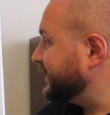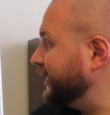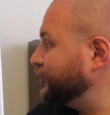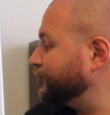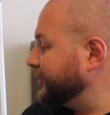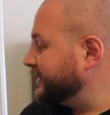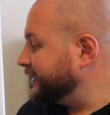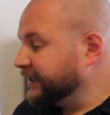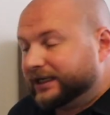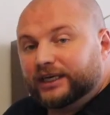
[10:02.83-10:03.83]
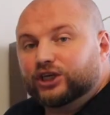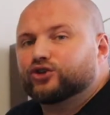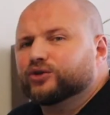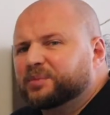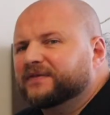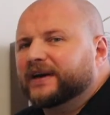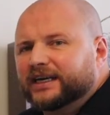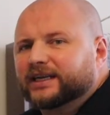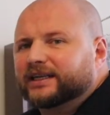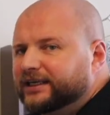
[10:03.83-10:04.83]
as injuries, it should be
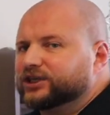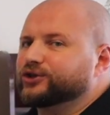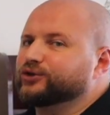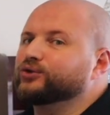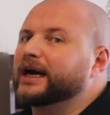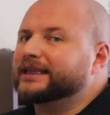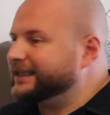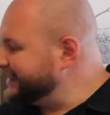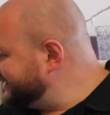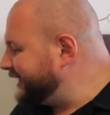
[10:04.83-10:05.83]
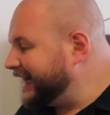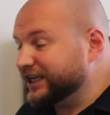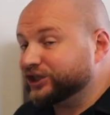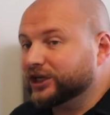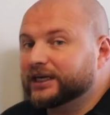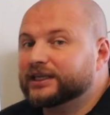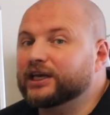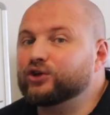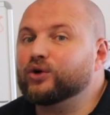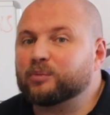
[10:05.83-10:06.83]
very clear to you at this stage
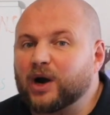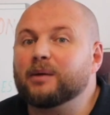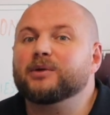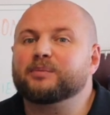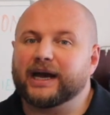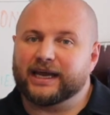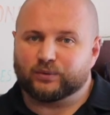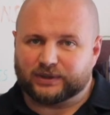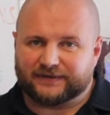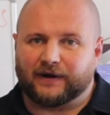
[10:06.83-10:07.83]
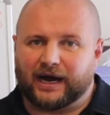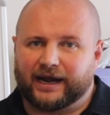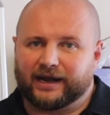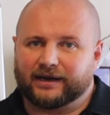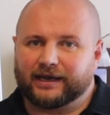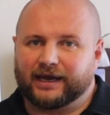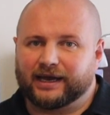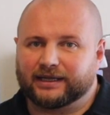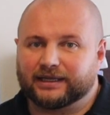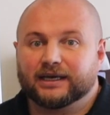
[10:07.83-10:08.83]
that you are probably playing with fire,
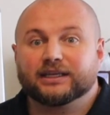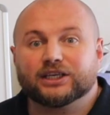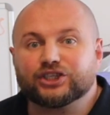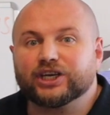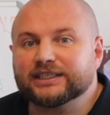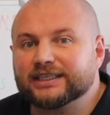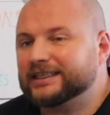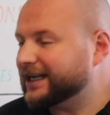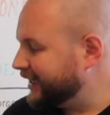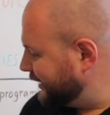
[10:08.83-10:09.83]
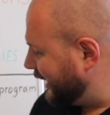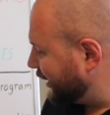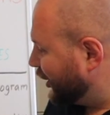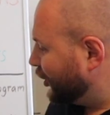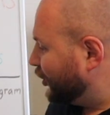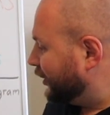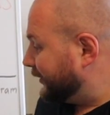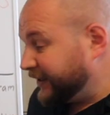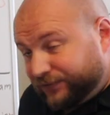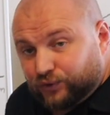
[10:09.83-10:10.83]
and the chances are that
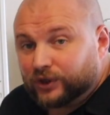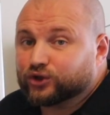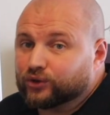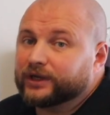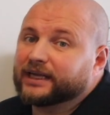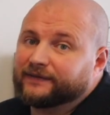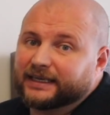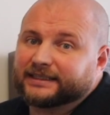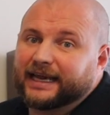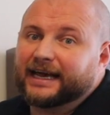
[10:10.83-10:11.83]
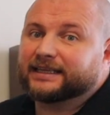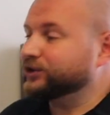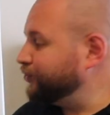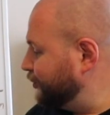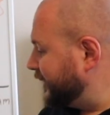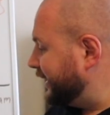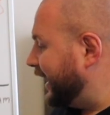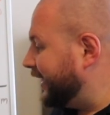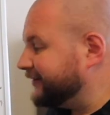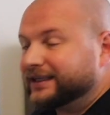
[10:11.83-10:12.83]
if you are a truly advanced athlete, you already
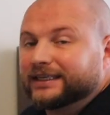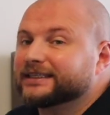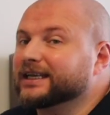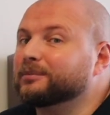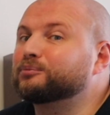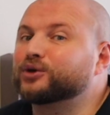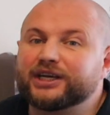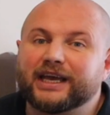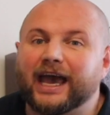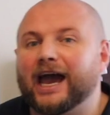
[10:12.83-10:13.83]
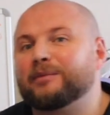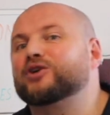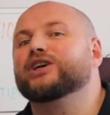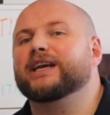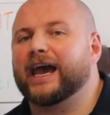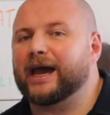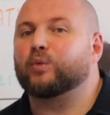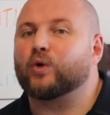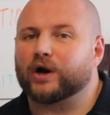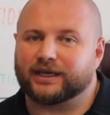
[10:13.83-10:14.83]
have at least some prehab,
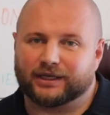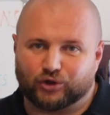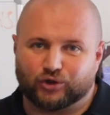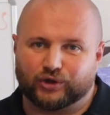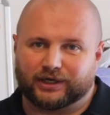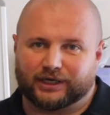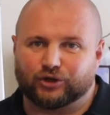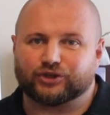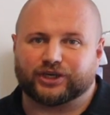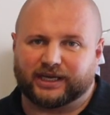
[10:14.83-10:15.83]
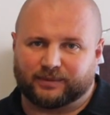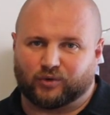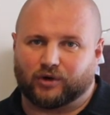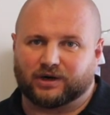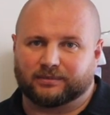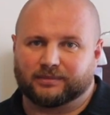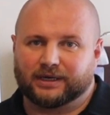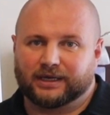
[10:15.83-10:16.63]
rehab work included in your training program.